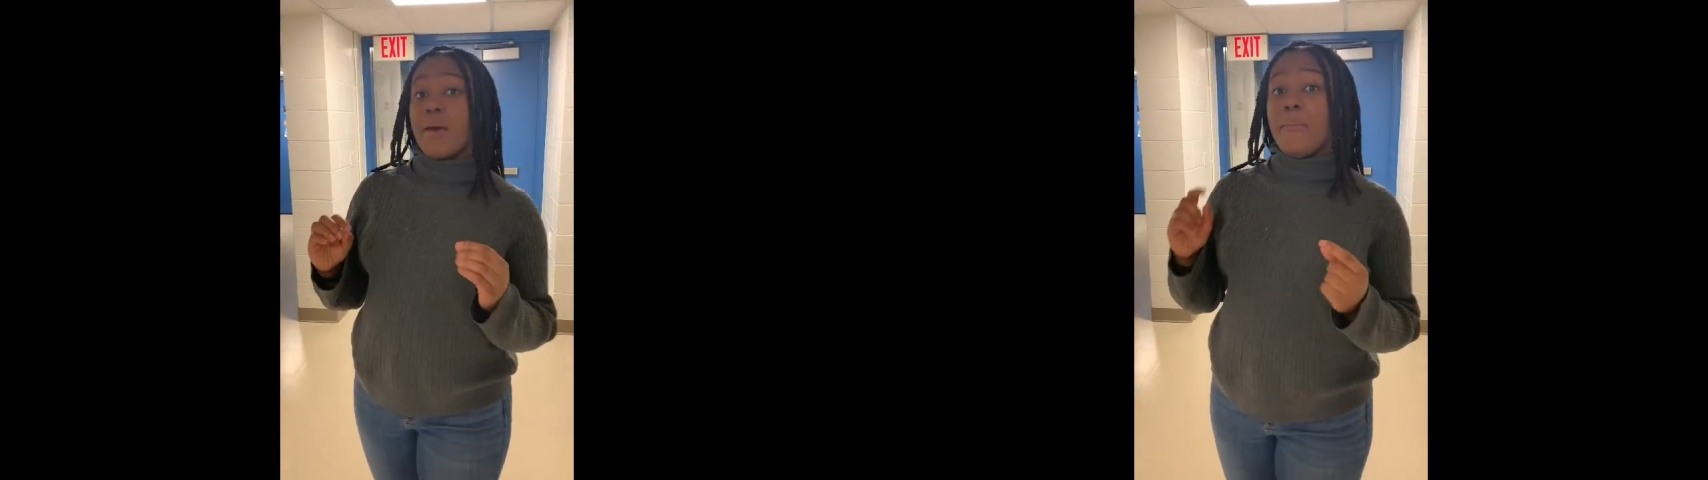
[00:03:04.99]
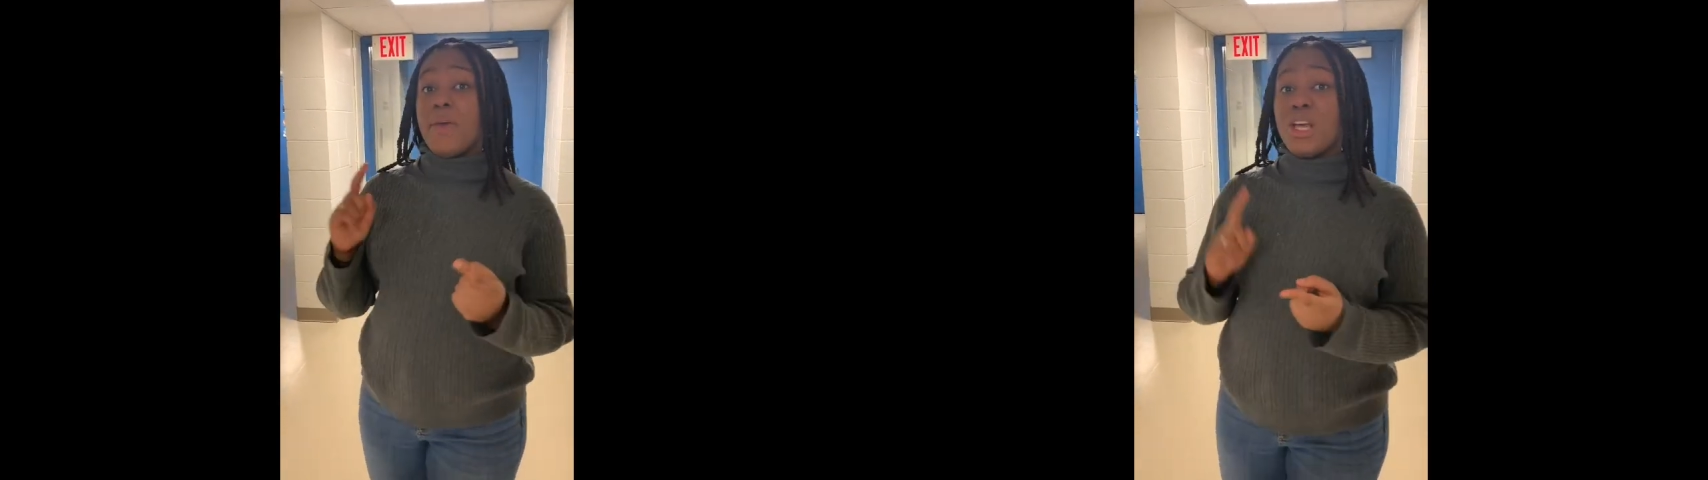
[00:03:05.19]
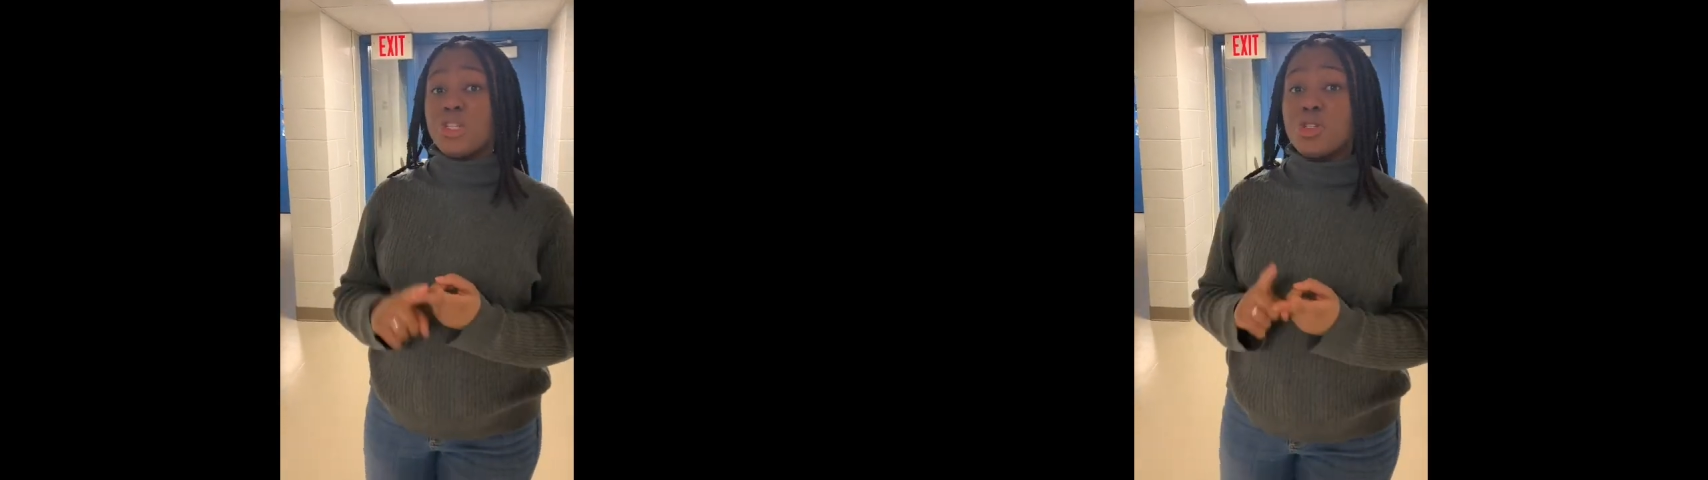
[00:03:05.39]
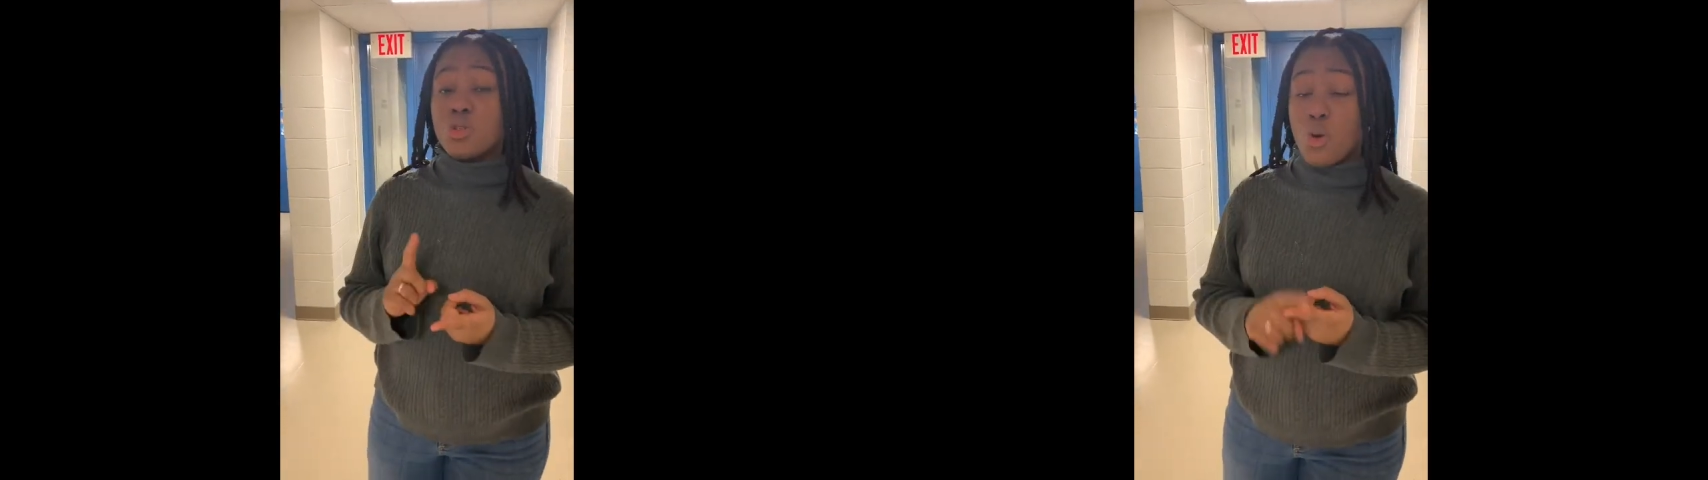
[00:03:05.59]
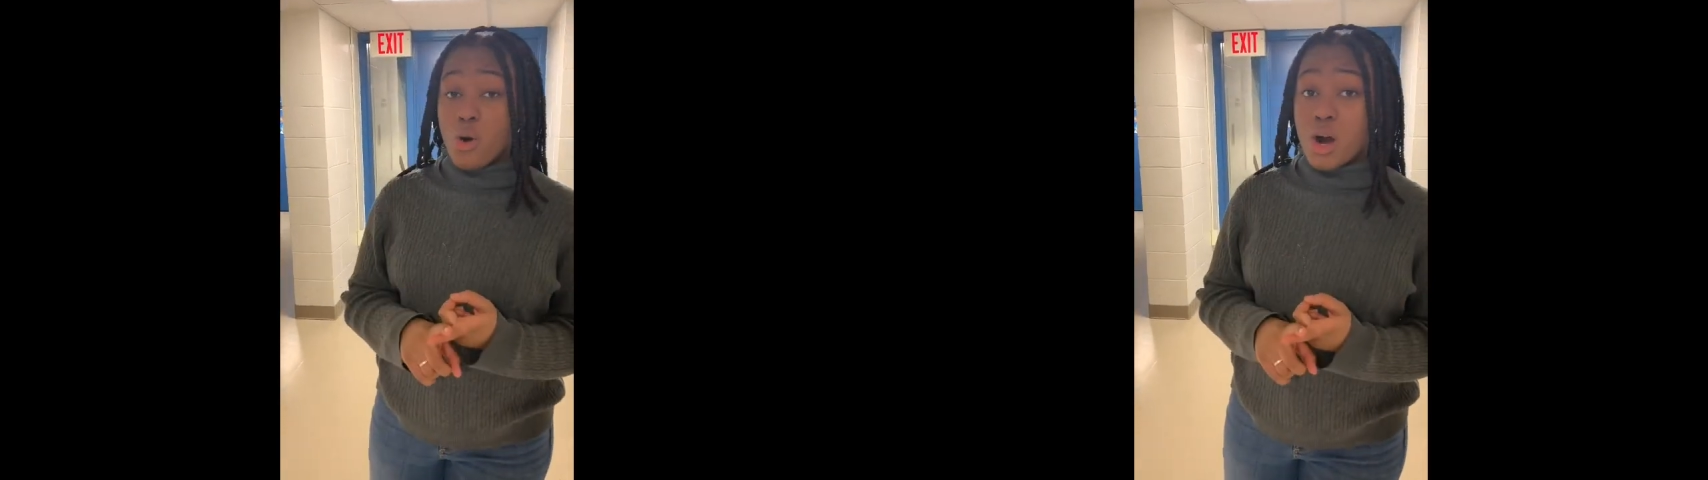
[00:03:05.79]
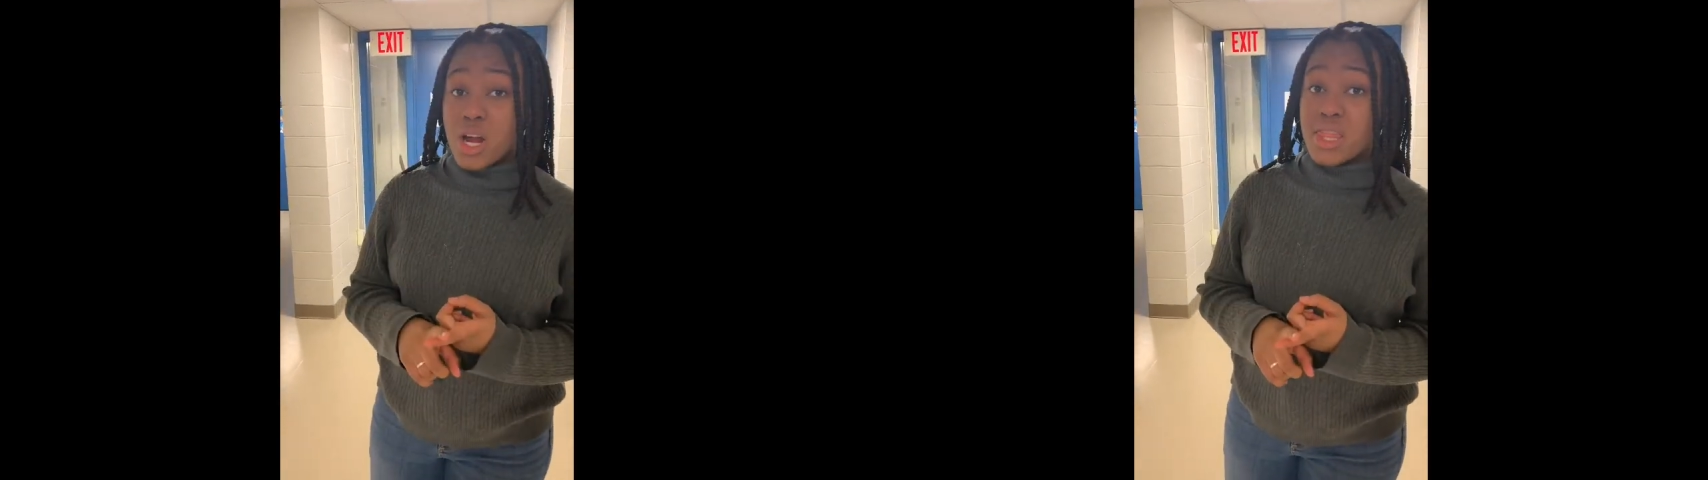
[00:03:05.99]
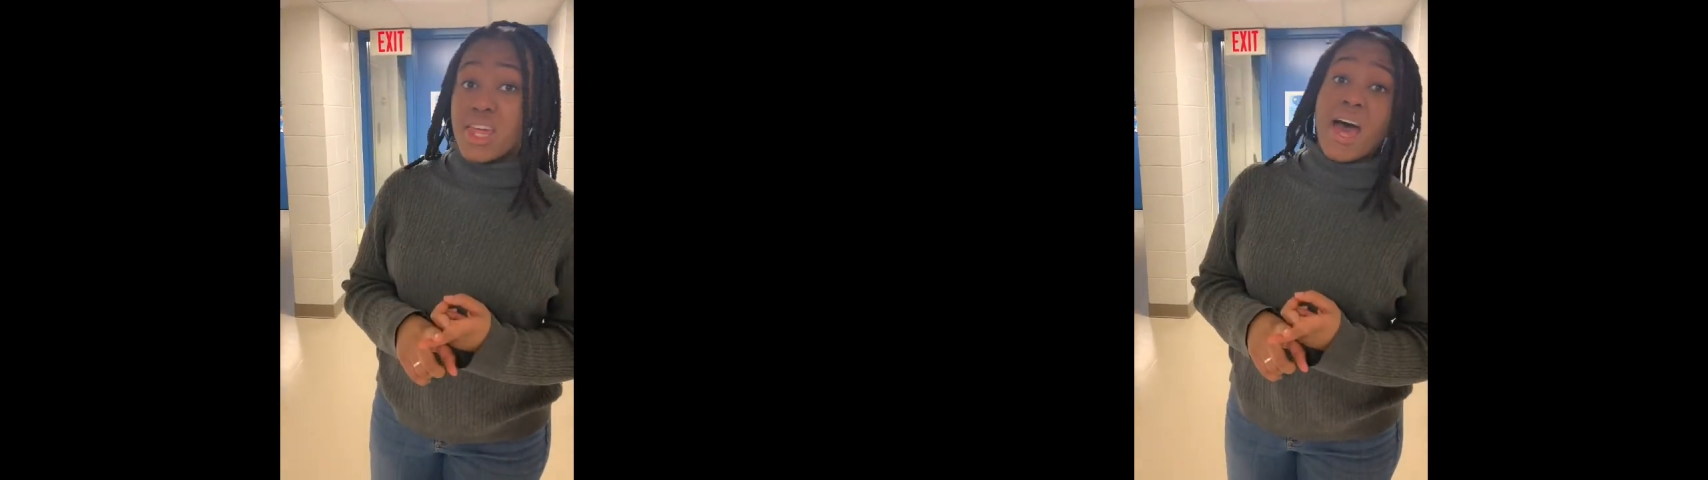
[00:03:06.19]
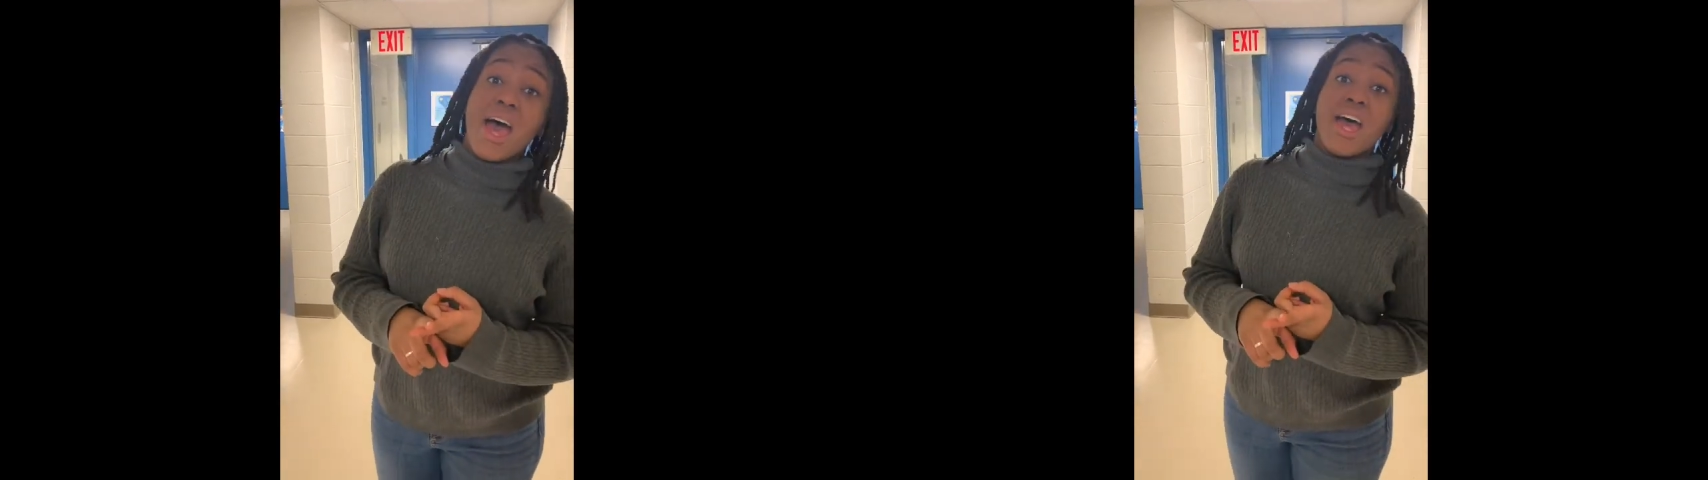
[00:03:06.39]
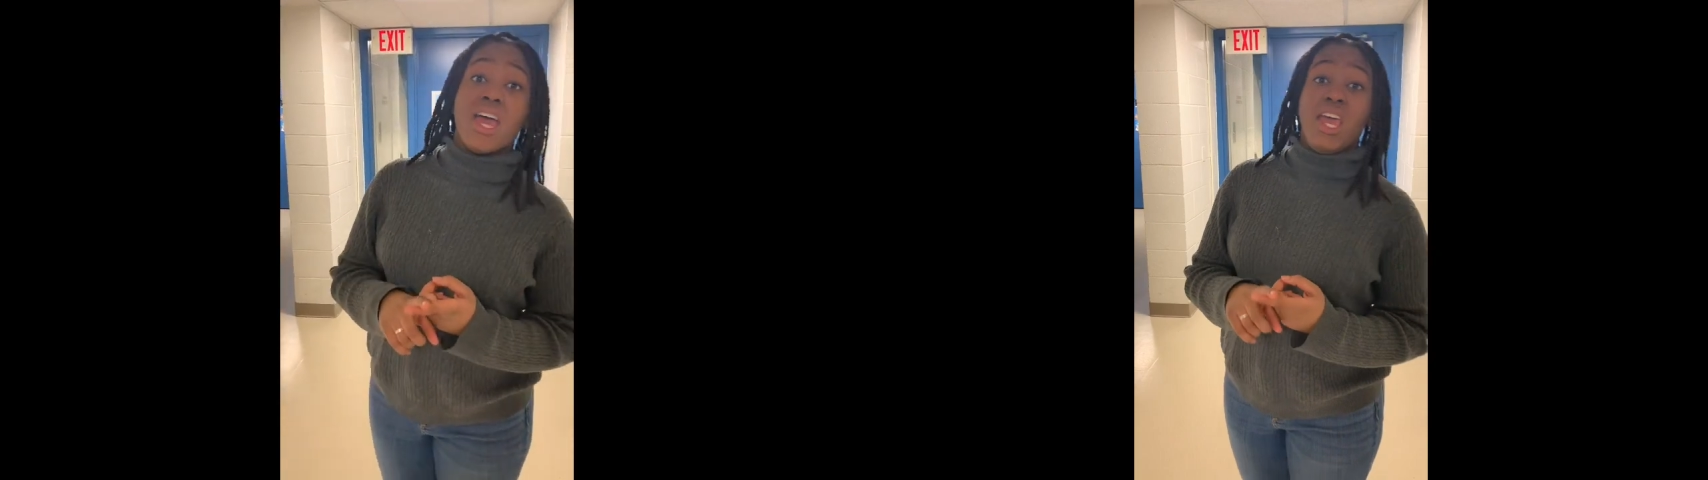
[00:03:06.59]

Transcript: make sure that